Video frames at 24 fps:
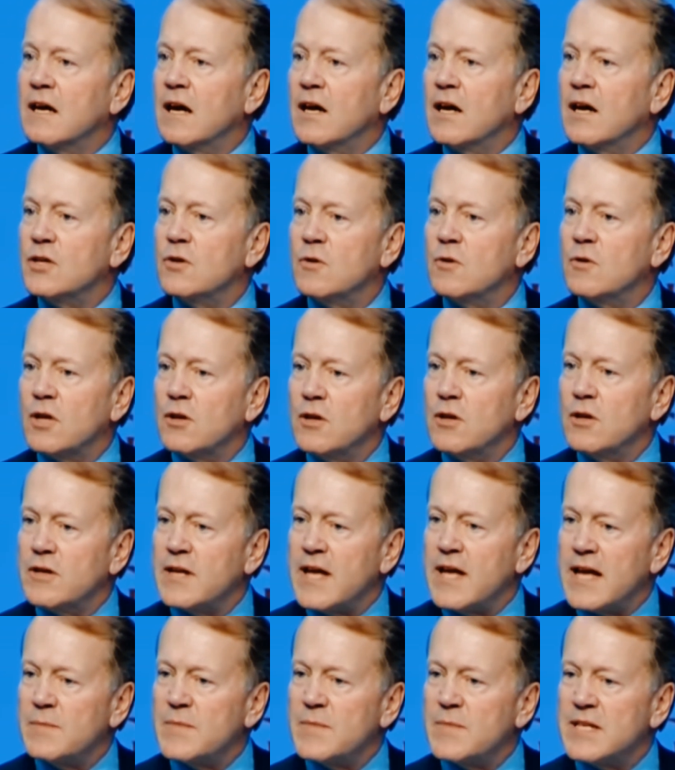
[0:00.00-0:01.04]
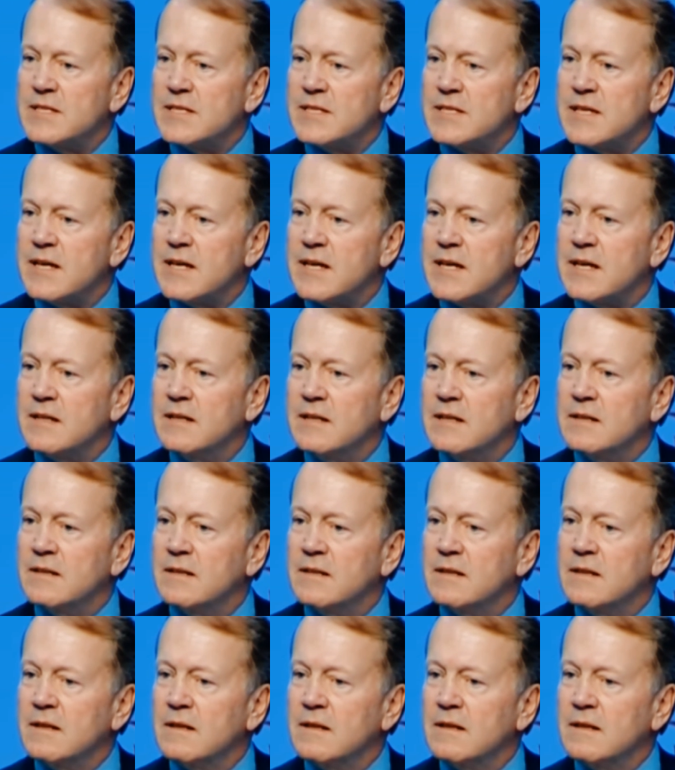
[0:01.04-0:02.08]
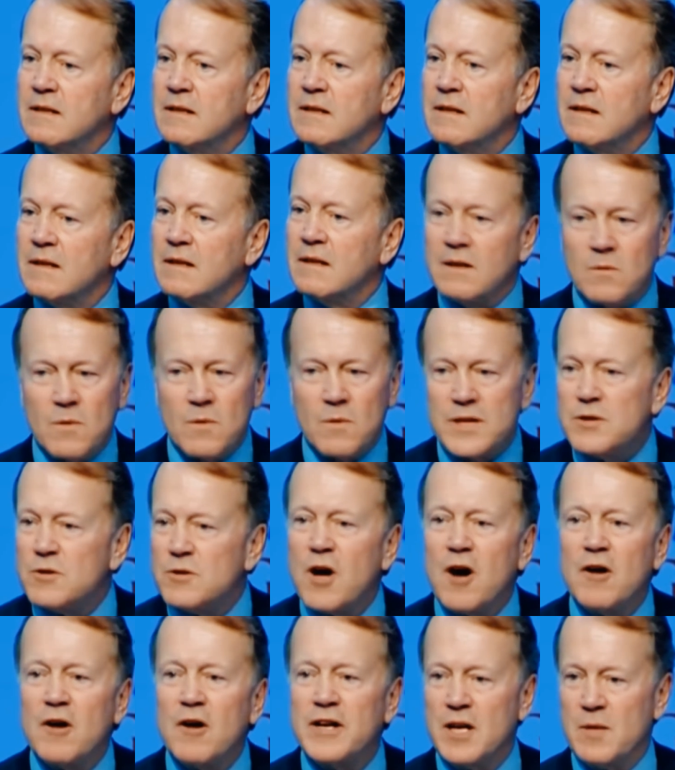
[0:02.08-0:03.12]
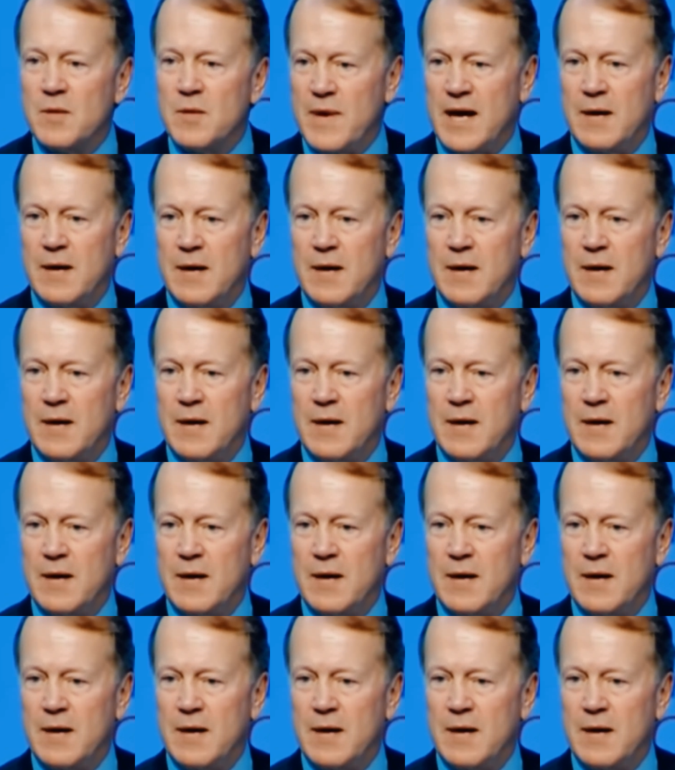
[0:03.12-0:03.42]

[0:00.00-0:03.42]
you would have looked at them and said, "What are you talking about?"